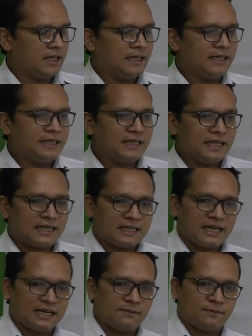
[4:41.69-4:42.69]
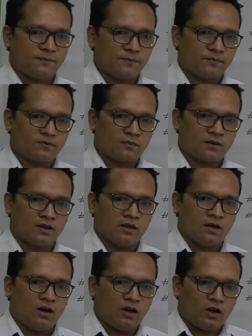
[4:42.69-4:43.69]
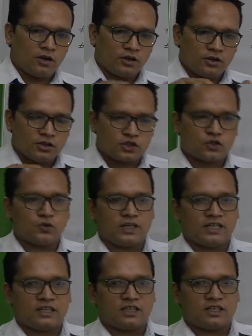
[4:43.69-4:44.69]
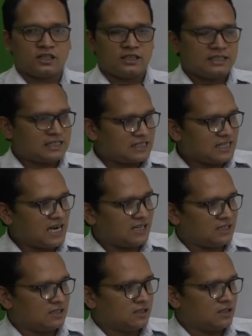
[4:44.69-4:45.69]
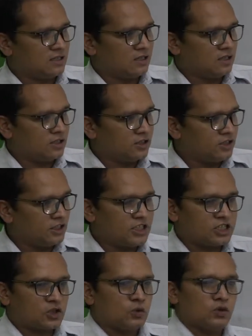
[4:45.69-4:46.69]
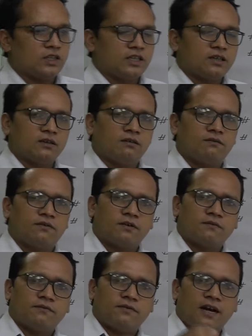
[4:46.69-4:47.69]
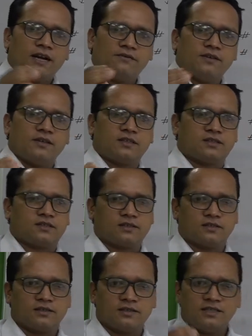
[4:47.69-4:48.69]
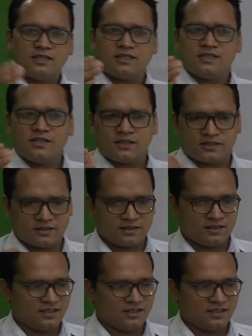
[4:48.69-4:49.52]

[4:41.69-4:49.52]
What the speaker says: In that time, student start their schooling from 5 years, 6 years.